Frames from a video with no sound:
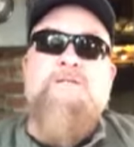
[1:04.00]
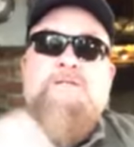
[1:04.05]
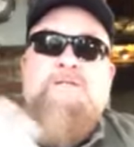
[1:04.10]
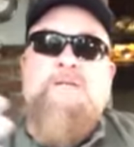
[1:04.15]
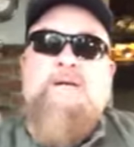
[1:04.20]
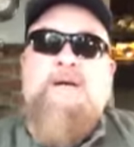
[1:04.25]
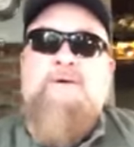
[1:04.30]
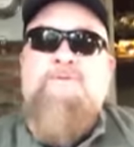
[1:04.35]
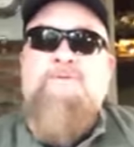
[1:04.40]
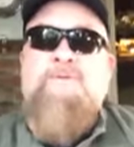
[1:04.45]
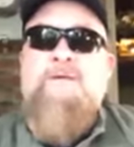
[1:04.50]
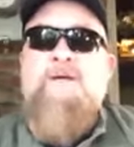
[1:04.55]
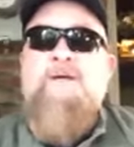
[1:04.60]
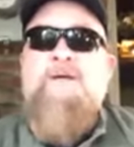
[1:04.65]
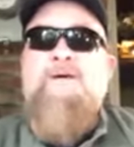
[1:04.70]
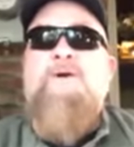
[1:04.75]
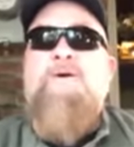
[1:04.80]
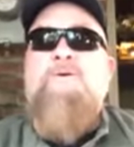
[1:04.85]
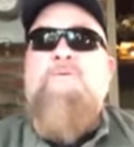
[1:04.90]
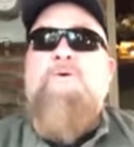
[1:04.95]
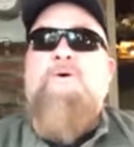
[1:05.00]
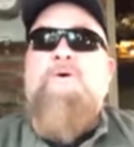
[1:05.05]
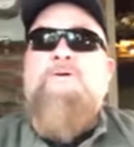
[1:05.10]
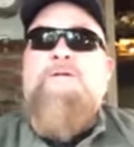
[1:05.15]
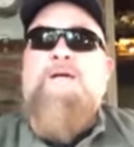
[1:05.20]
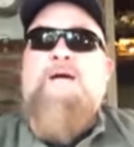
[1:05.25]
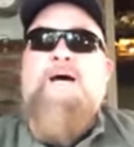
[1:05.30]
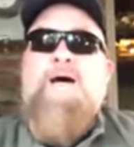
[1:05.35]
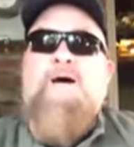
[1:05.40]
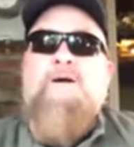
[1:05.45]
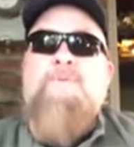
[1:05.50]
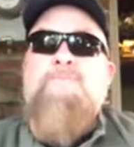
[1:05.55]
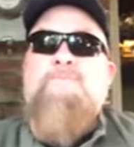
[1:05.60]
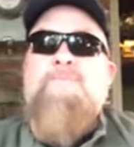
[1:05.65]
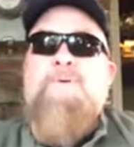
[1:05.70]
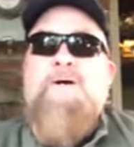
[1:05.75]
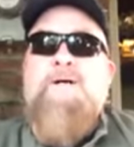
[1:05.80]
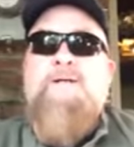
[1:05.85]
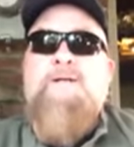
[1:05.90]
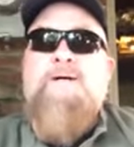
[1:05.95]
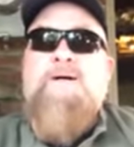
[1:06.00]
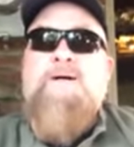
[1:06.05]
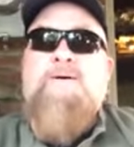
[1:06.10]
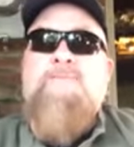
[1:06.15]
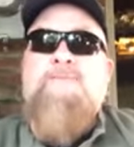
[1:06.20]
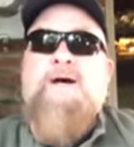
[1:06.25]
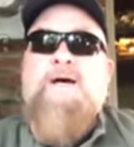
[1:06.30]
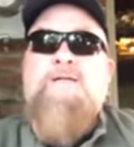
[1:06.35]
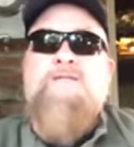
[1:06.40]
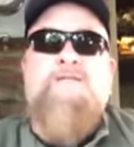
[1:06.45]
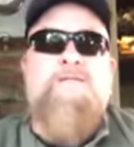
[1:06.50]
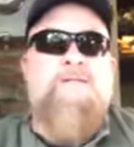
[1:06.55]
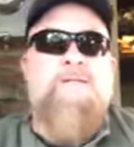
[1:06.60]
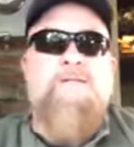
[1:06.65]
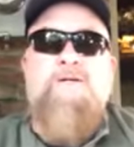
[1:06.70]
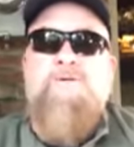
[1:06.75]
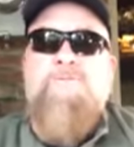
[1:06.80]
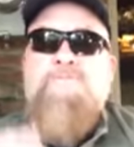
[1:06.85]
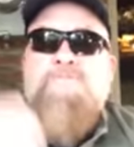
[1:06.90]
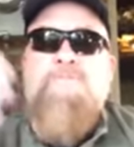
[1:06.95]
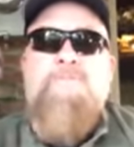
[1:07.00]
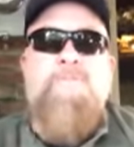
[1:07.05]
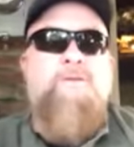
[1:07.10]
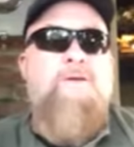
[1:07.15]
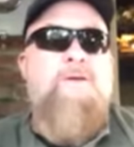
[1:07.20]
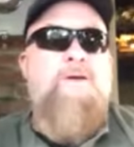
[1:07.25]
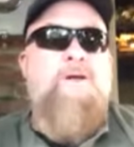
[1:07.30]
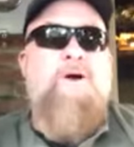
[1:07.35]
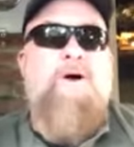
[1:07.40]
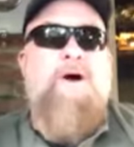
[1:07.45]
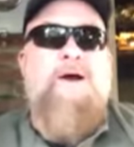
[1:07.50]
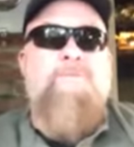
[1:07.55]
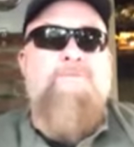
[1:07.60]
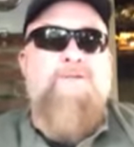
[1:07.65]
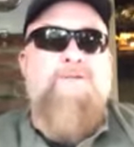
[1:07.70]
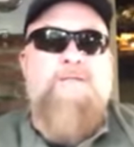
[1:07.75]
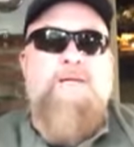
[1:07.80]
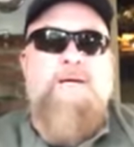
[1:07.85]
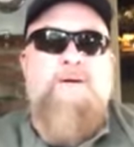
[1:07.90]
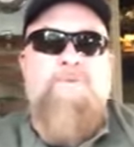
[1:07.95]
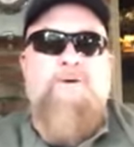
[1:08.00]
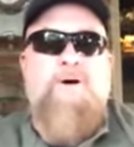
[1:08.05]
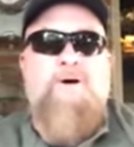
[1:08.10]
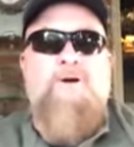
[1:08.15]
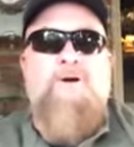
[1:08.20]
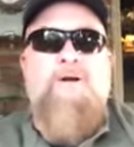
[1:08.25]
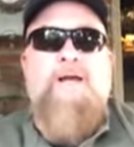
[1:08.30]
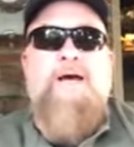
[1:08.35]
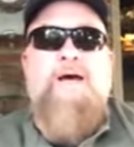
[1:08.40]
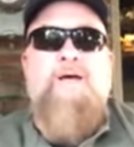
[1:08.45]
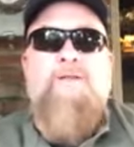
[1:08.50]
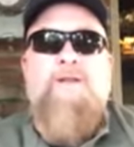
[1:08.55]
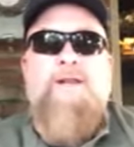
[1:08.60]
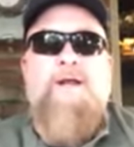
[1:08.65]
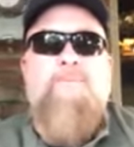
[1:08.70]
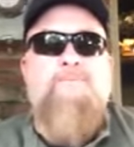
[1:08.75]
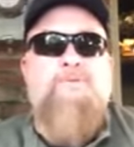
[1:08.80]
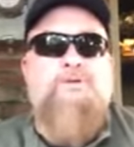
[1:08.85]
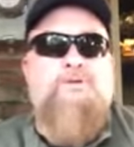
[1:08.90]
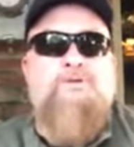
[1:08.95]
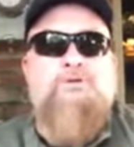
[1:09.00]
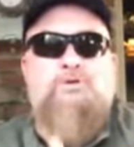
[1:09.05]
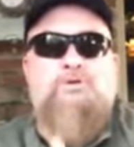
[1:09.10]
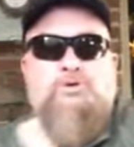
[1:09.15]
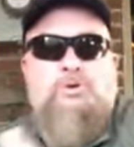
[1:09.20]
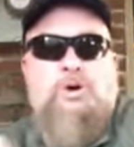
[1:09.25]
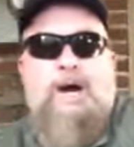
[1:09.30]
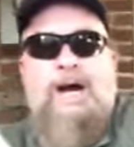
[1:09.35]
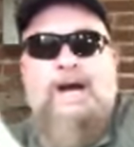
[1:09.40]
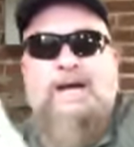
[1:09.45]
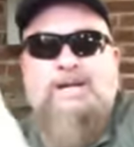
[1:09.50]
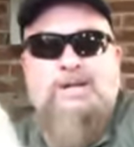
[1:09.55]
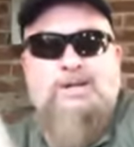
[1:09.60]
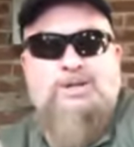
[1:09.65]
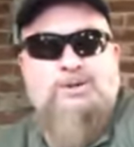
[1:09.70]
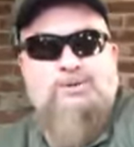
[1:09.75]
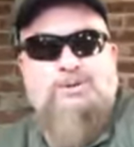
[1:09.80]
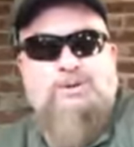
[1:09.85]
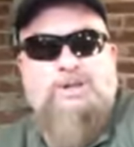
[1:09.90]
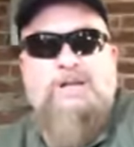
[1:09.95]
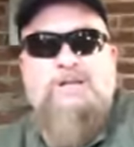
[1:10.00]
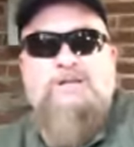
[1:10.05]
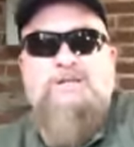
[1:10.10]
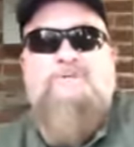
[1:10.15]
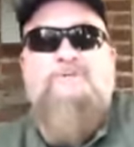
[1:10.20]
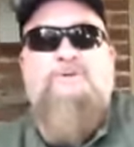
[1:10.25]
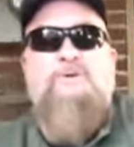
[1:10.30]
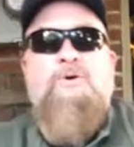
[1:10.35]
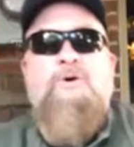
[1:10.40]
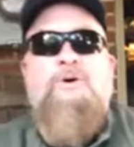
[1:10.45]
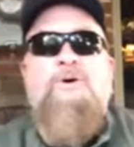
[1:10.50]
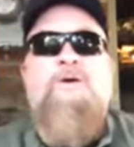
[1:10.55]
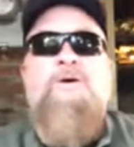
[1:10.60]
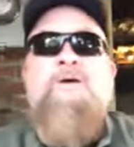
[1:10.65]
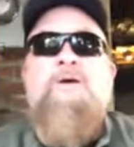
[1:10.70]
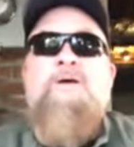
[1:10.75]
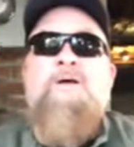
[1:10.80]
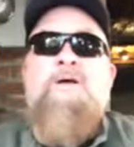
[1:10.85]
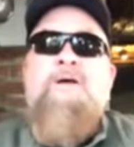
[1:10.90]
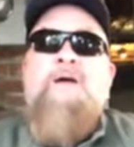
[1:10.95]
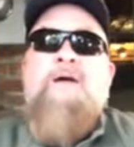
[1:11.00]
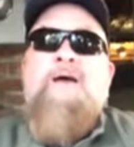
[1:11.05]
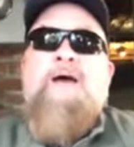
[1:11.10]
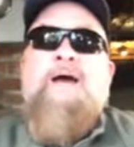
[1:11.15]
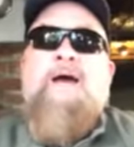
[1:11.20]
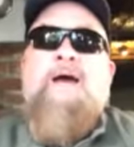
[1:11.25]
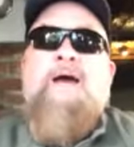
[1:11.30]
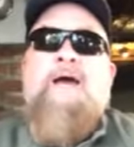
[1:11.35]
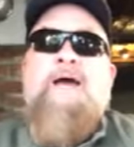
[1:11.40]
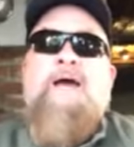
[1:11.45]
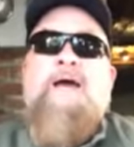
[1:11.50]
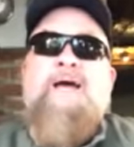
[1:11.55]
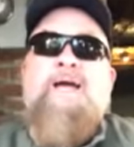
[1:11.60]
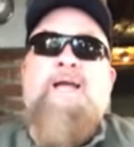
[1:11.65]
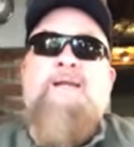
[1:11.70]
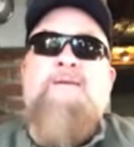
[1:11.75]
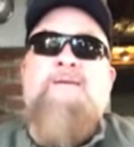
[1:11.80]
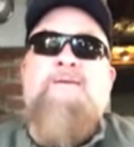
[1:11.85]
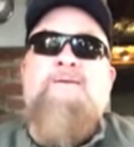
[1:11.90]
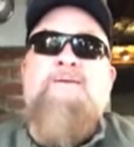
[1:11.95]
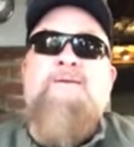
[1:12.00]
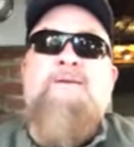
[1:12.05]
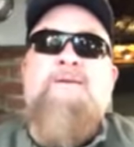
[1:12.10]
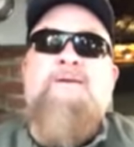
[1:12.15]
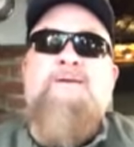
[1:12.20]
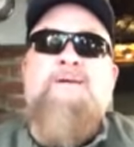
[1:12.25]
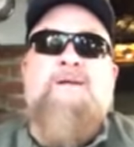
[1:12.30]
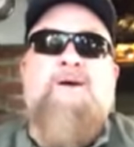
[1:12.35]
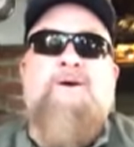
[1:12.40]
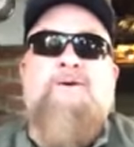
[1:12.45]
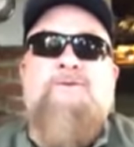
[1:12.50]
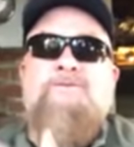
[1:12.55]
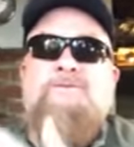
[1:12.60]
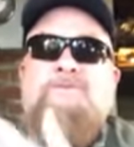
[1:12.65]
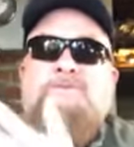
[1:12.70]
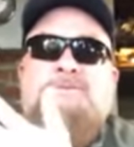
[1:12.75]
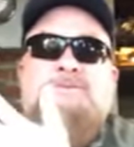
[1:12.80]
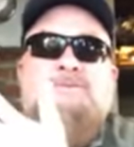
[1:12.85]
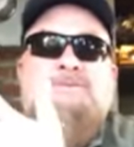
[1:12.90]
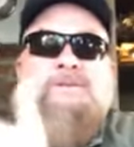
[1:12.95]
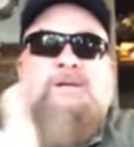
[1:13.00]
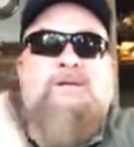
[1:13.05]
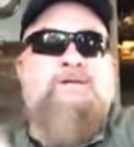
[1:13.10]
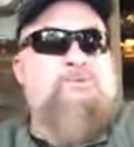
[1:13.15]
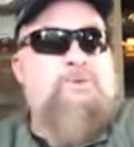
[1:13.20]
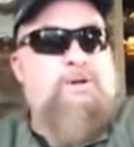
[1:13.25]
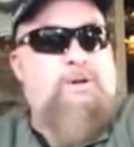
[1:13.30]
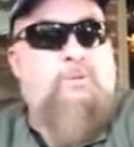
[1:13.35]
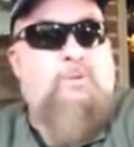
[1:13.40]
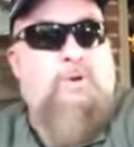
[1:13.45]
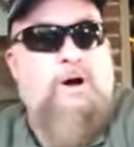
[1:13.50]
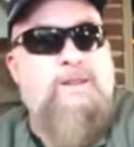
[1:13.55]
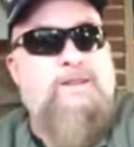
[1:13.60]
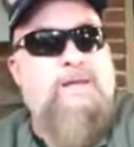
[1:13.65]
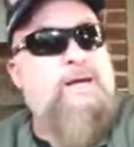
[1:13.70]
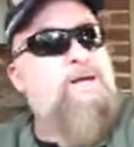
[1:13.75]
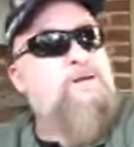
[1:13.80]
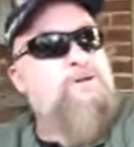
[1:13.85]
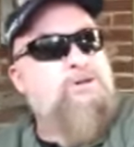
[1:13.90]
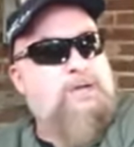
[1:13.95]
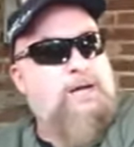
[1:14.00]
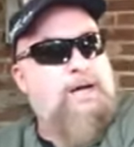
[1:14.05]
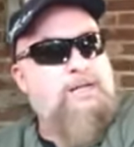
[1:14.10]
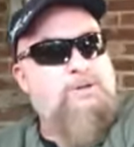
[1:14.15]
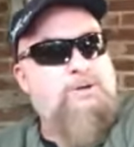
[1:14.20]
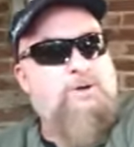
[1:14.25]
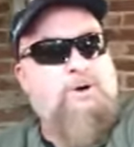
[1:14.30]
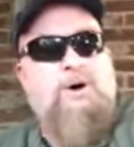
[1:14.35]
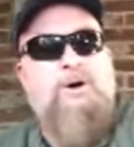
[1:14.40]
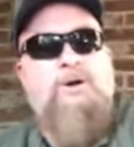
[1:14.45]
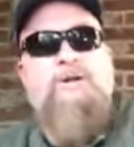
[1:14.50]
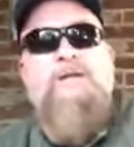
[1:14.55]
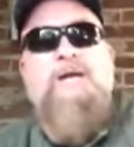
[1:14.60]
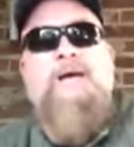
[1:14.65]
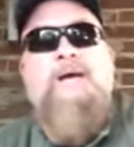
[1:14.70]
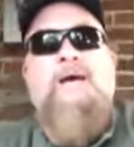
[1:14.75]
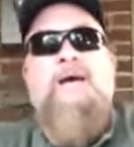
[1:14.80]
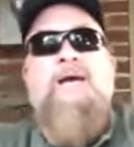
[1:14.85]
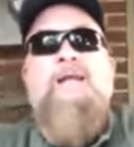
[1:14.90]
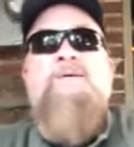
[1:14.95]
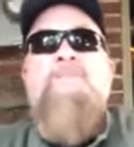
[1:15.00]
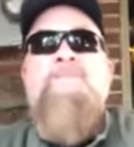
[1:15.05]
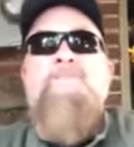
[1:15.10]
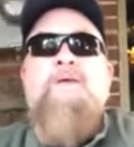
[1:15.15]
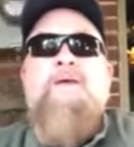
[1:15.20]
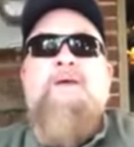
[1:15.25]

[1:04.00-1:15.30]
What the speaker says: it just, everything it worked out, but I still, you know, I have a stepdaughter now that I'm trying to do things for, and, you know, doesn't really want that because she has her own dad.